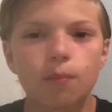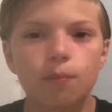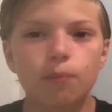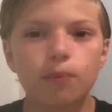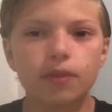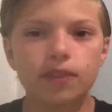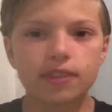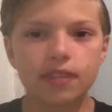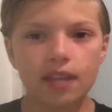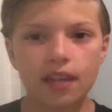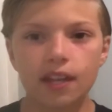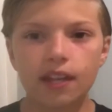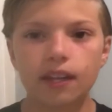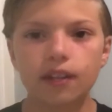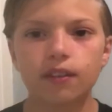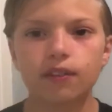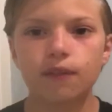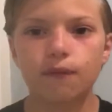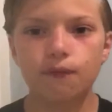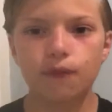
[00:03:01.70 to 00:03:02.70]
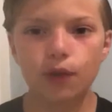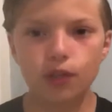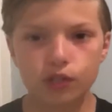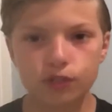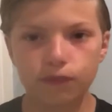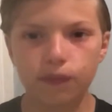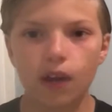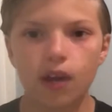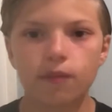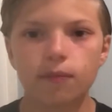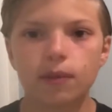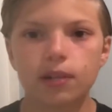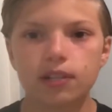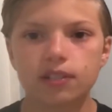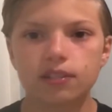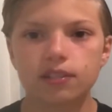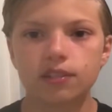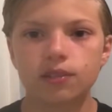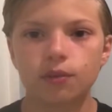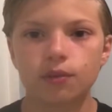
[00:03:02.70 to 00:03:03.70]
But then the first 5
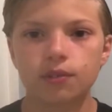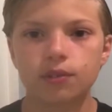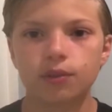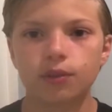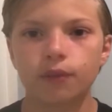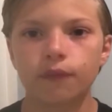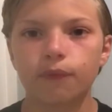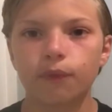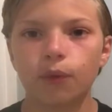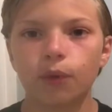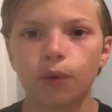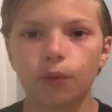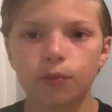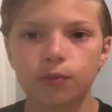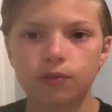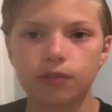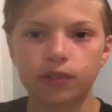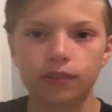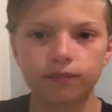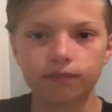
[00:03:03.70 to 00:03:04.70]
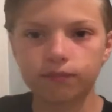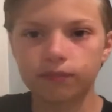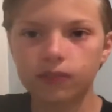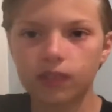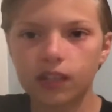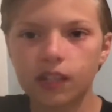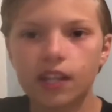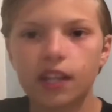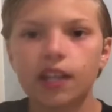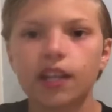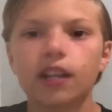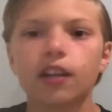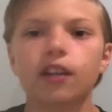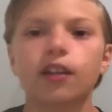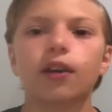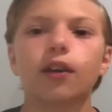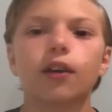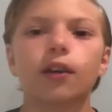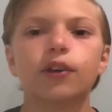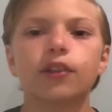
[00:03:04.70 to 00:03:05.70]
minutes of Toy Story 4 was when it
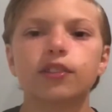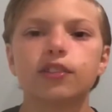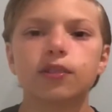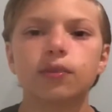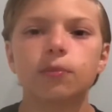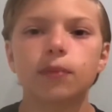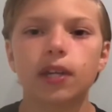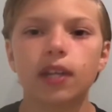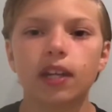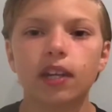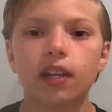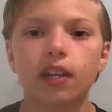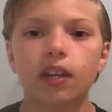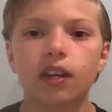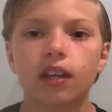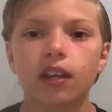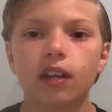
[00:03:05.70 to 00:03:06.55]
occurred to me